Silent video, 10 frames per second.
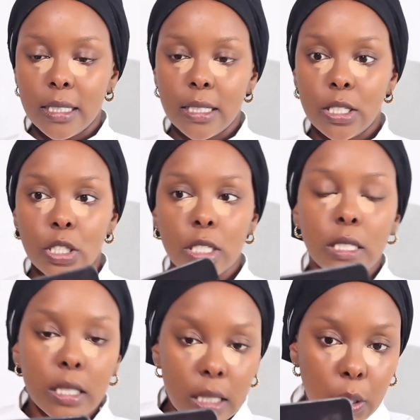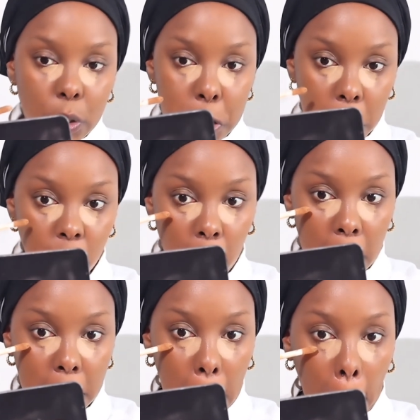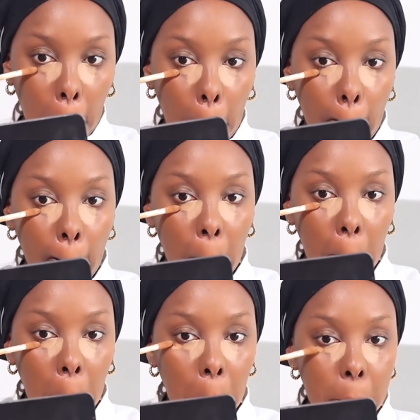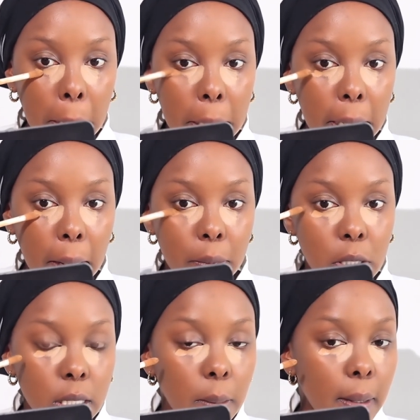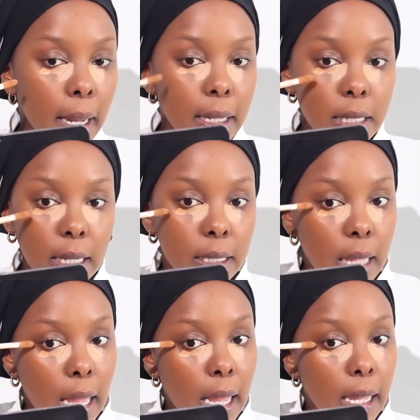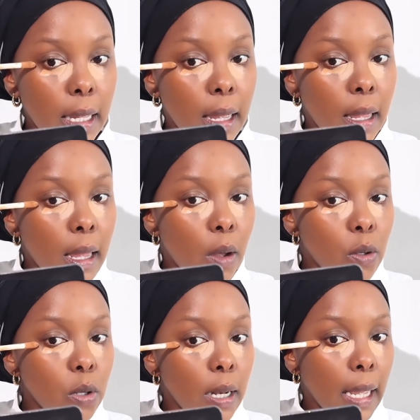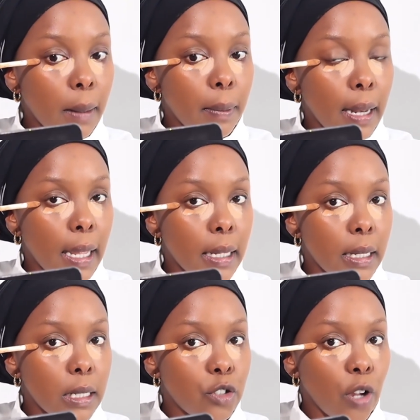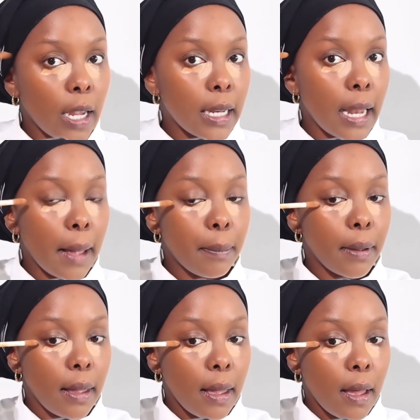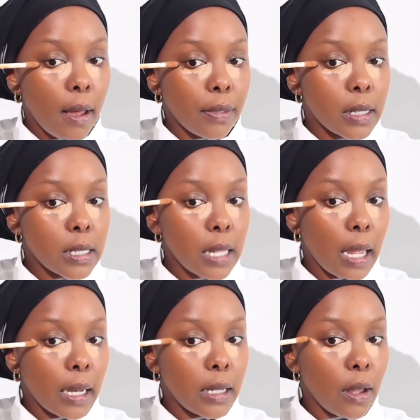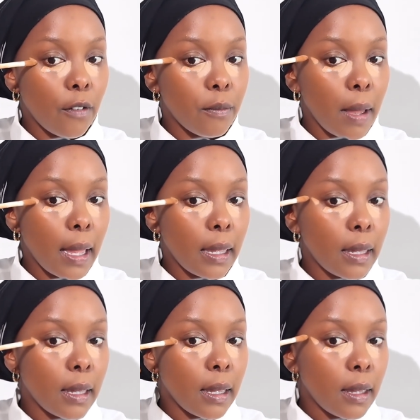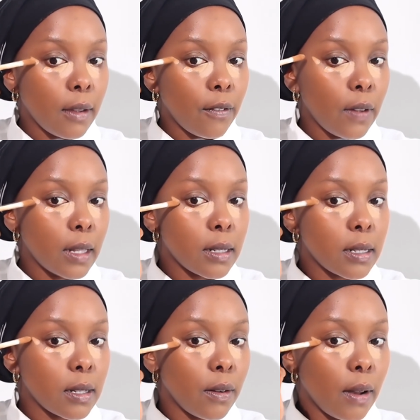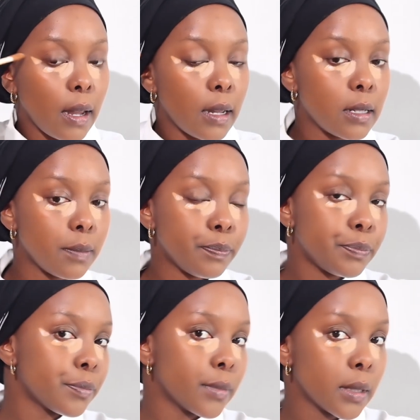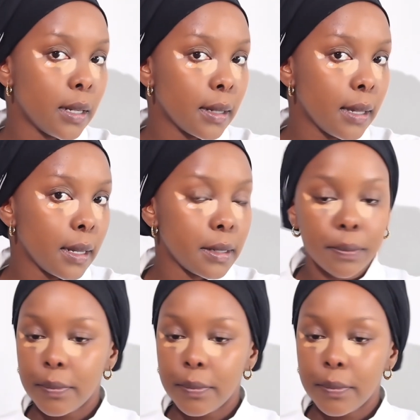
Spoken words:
It's just a good shade for my under eye. You don't like it? I'm just going to apply it under the eye. I also like applying it, dragging it up on the side of my face, right? Like that.